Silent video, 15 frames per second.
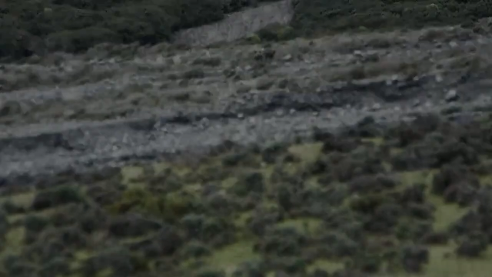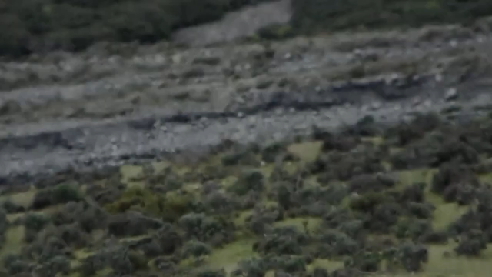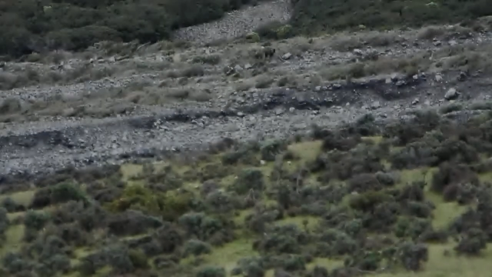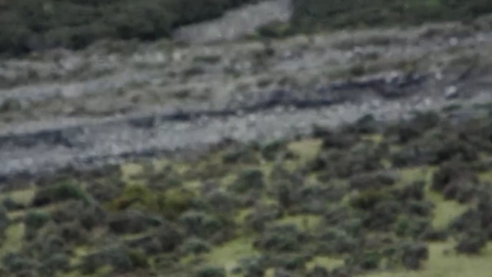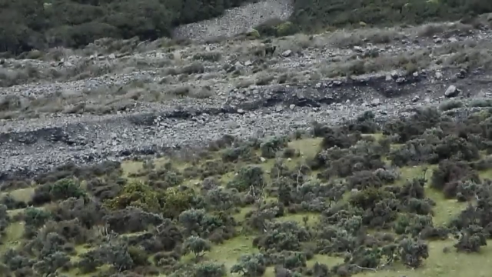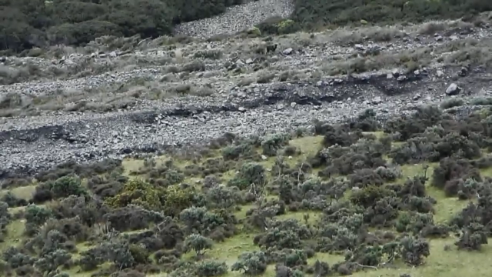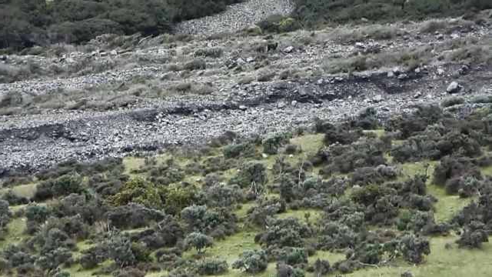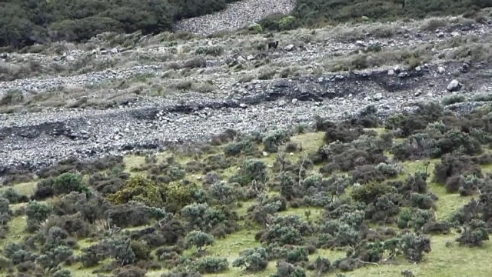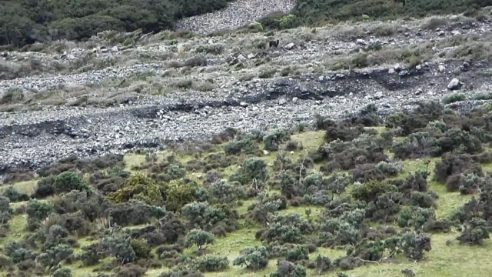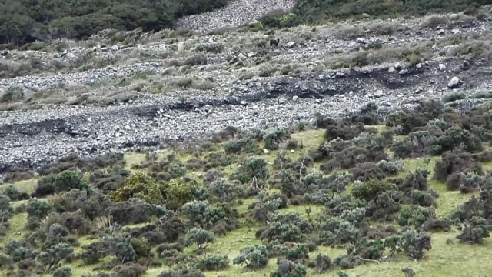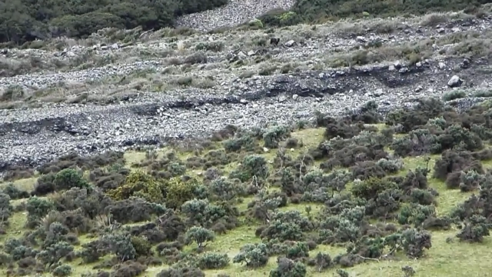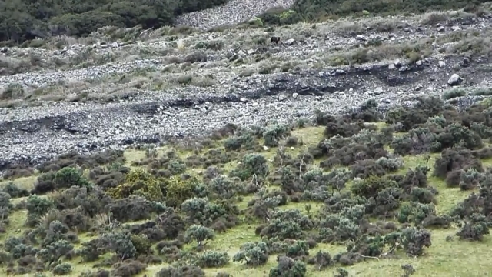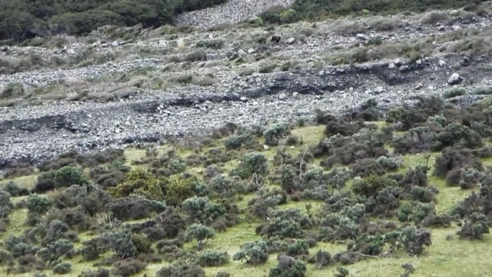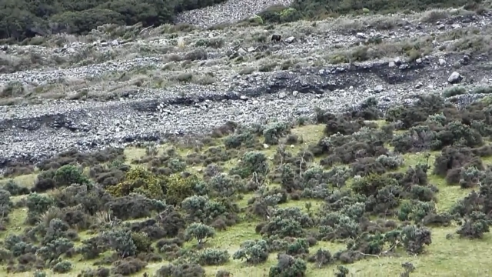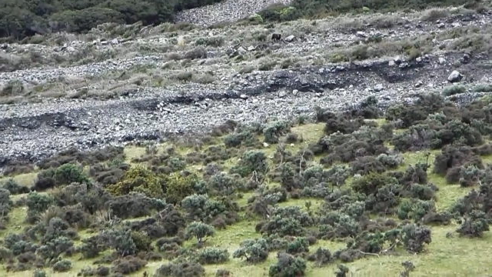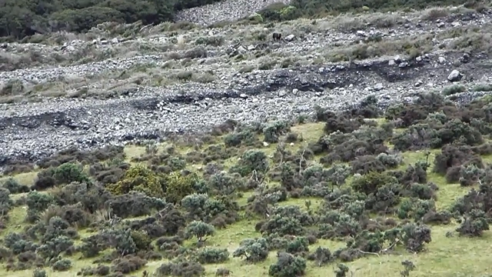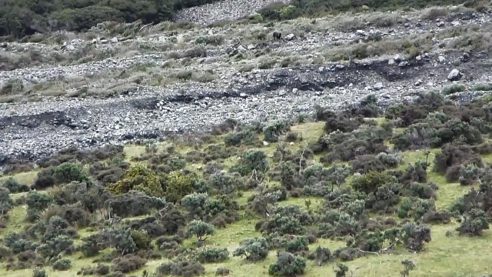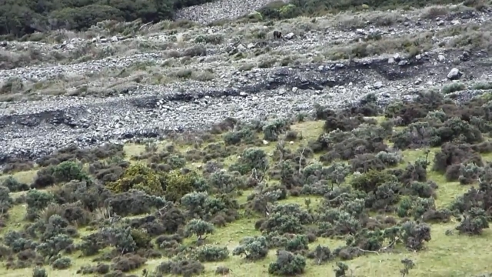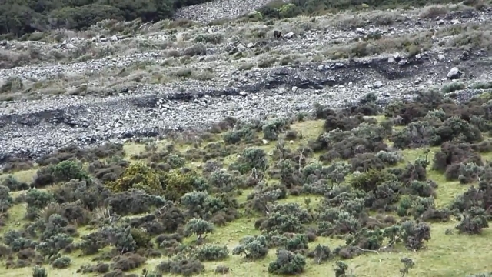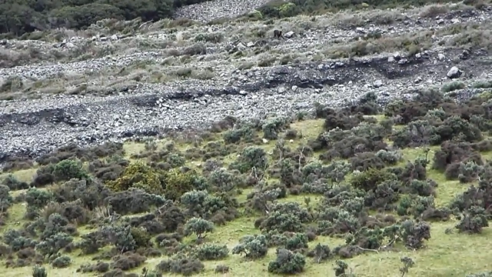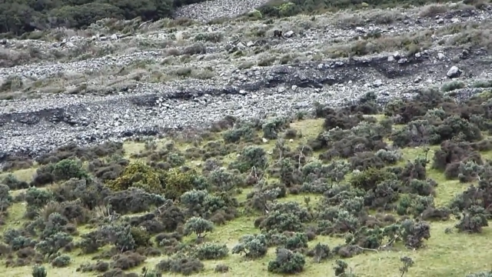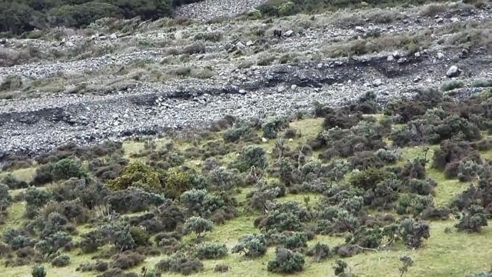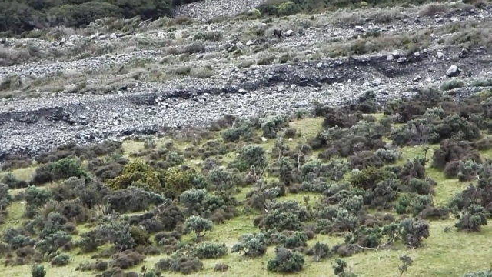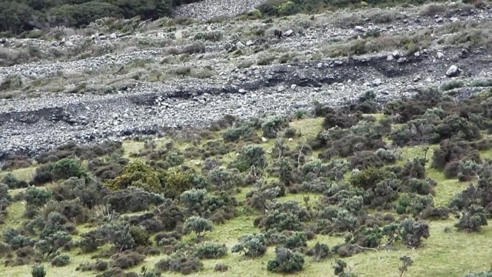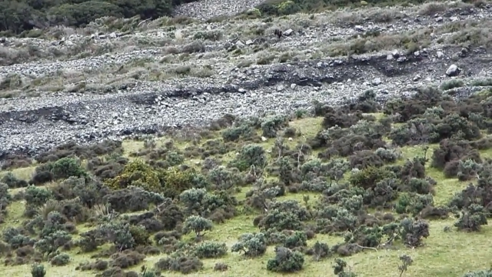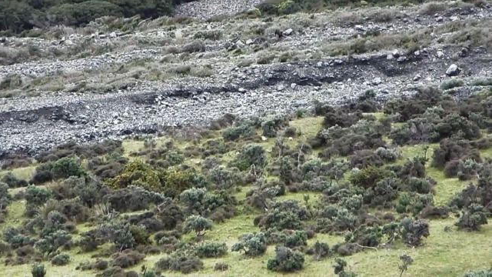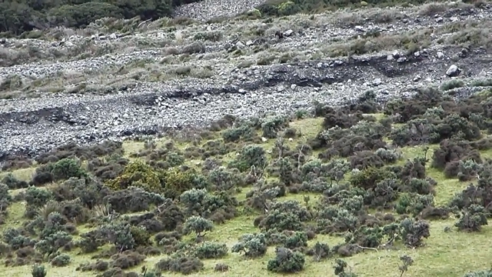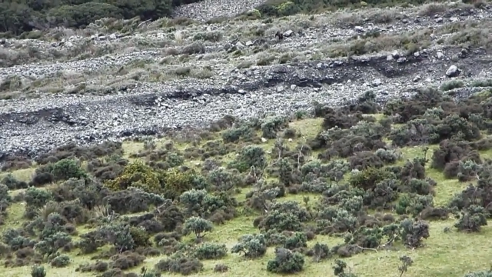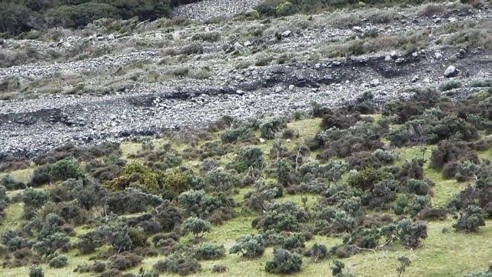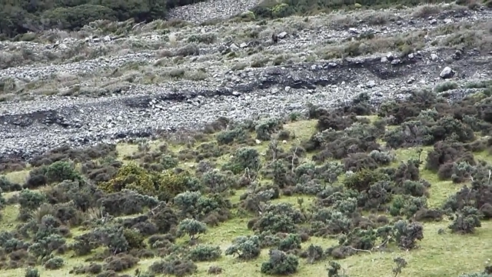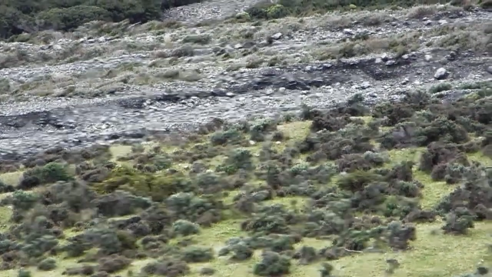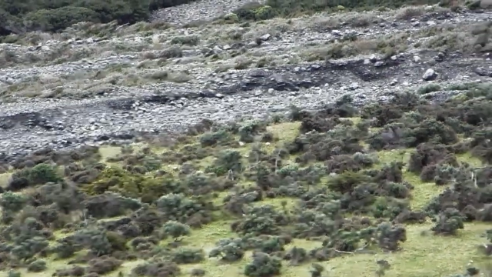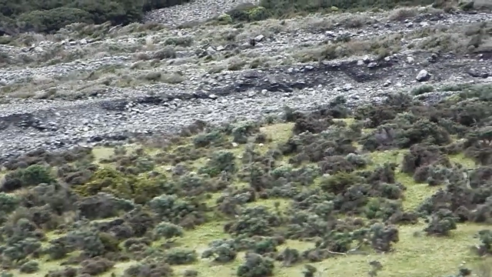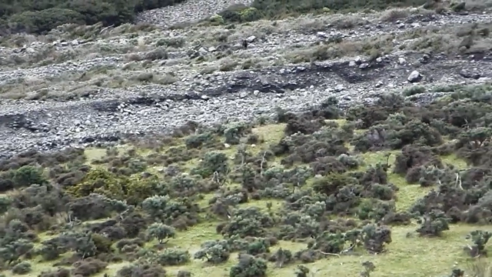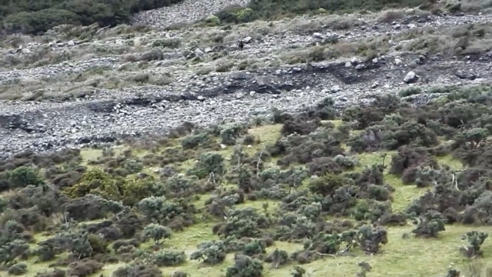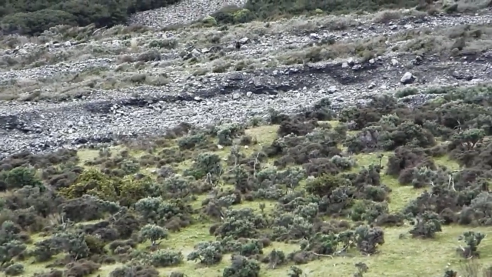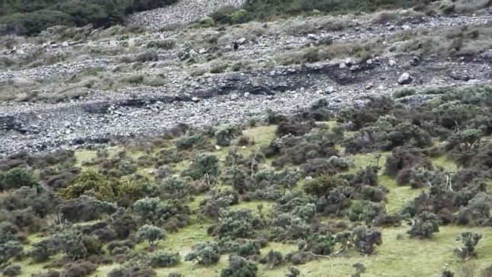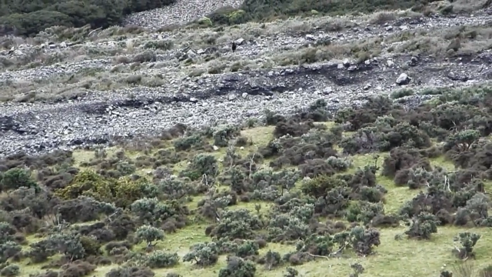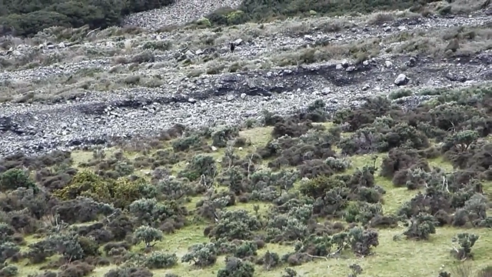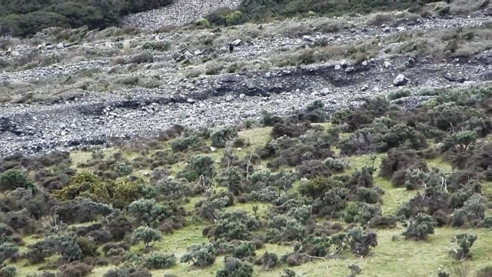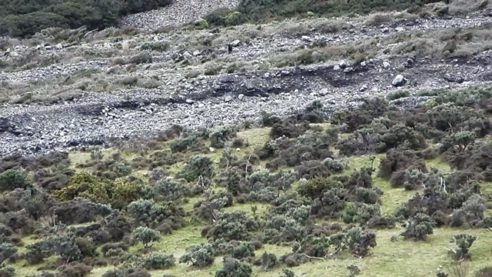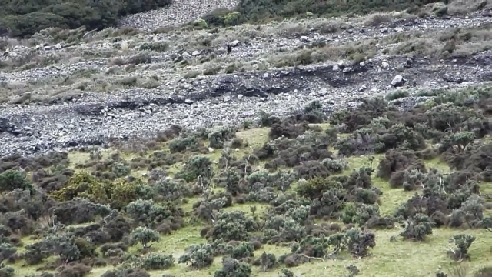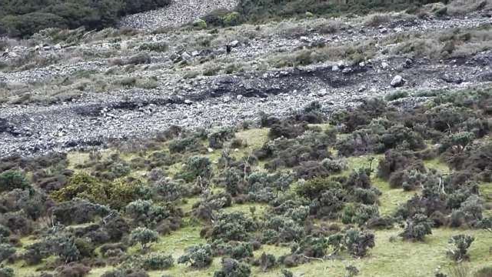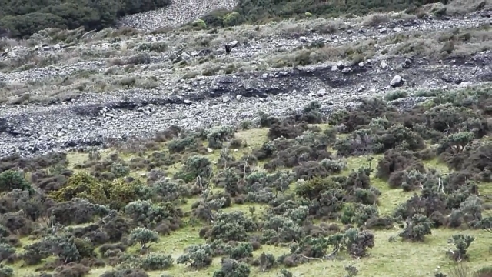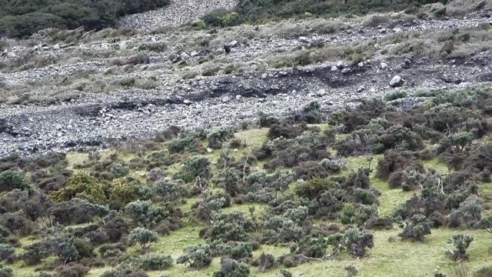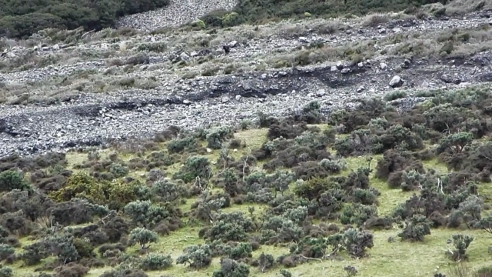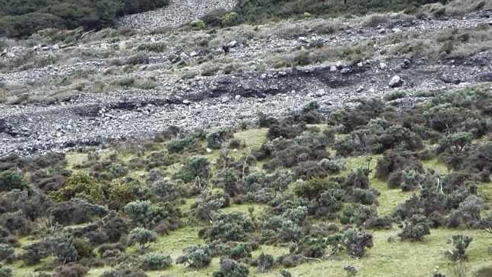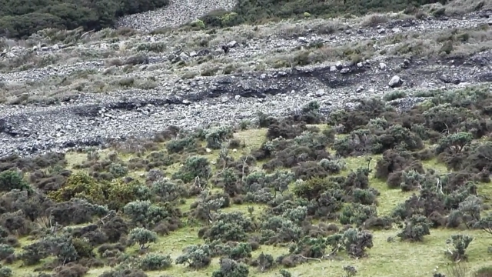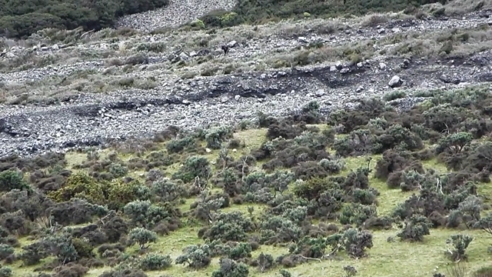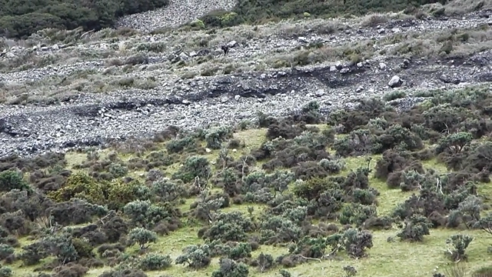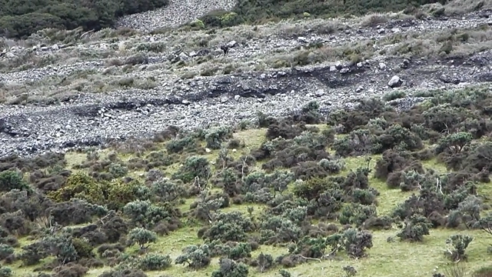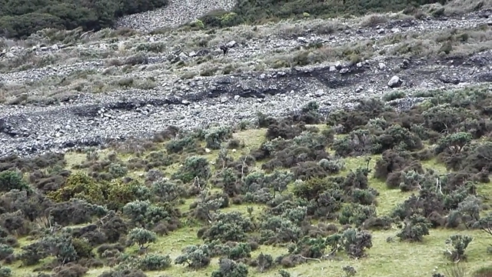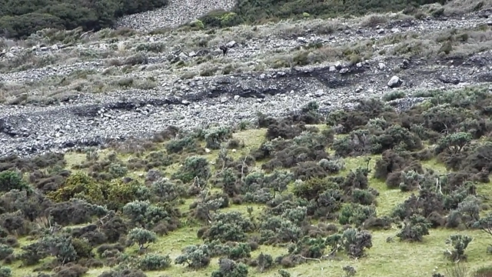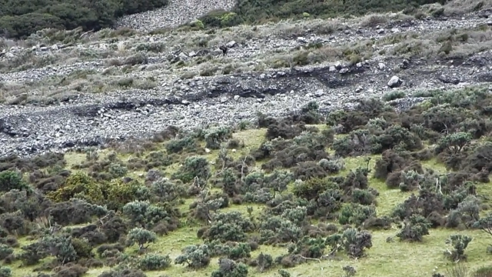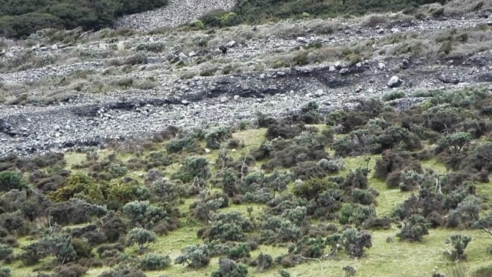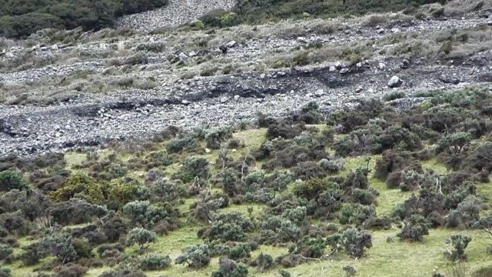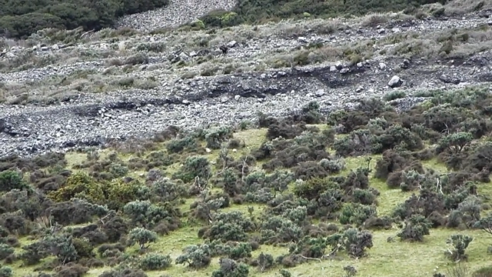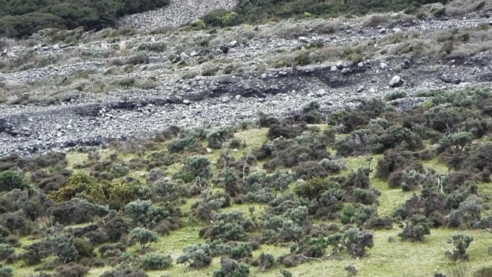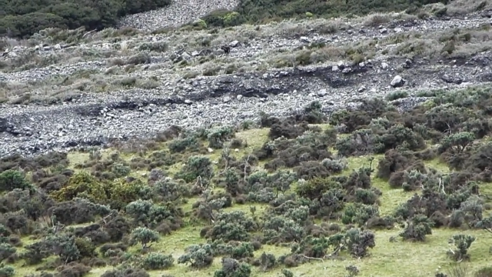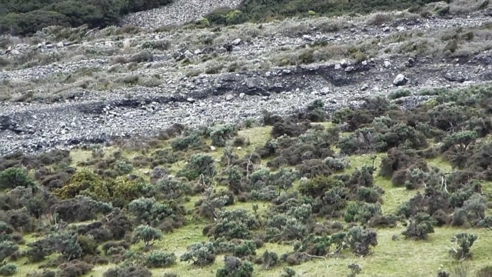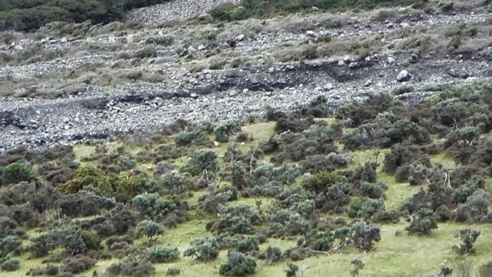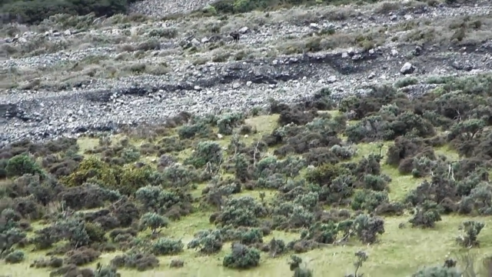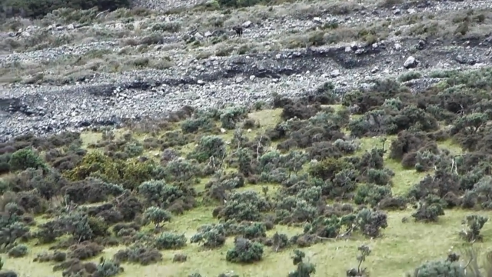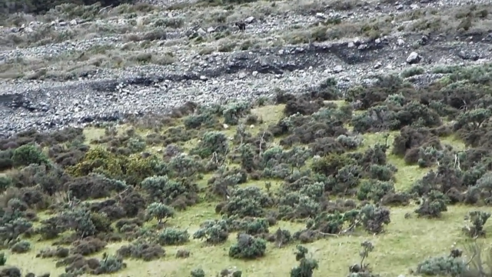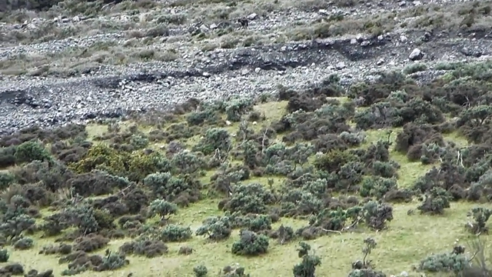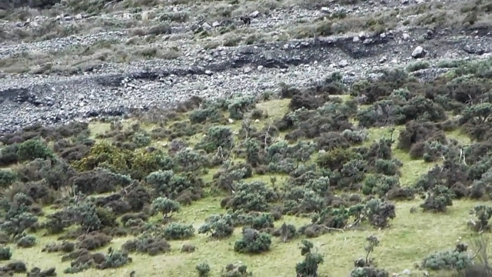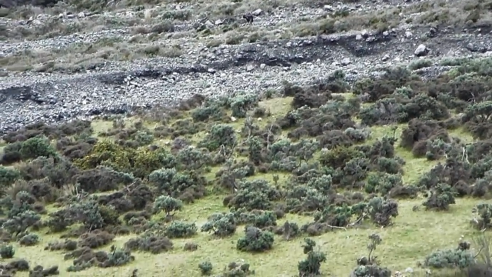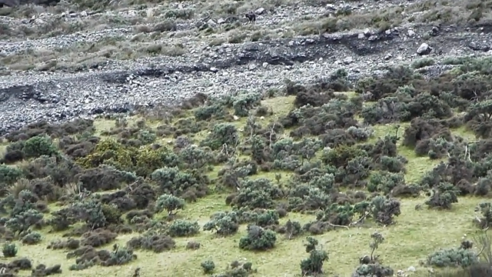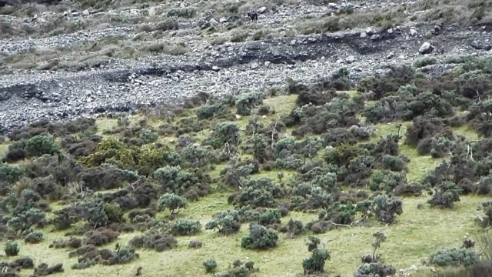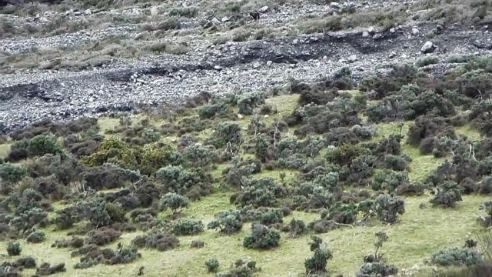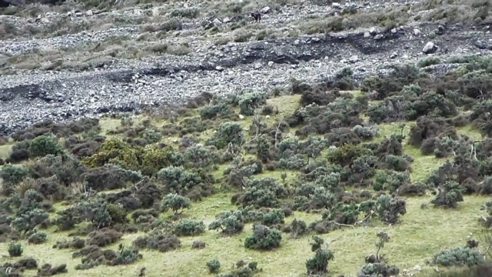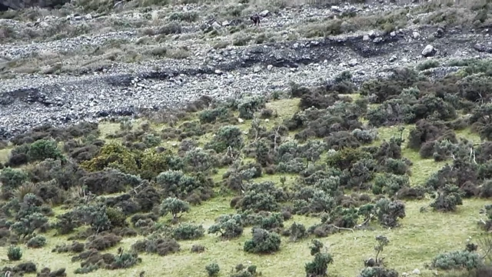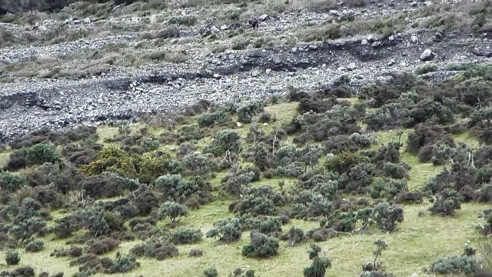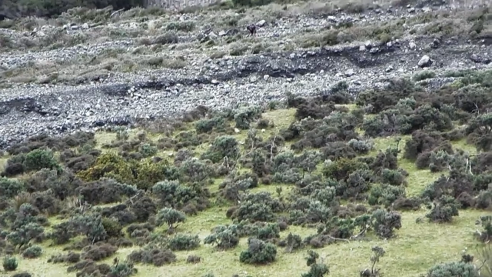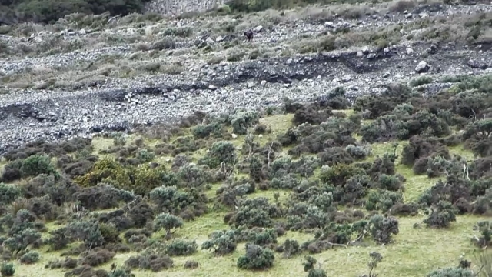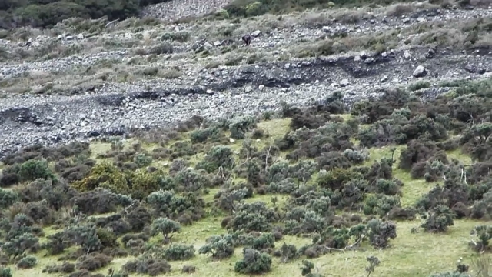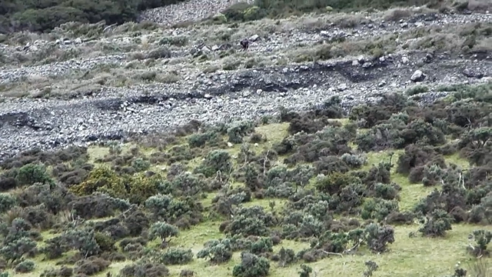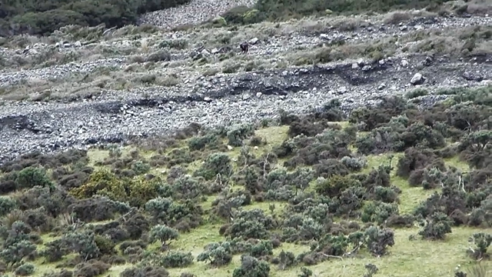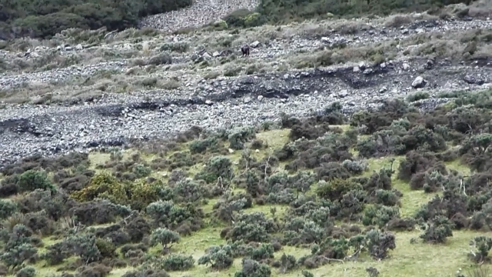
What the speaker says: No face is visible, so there are no lips to read.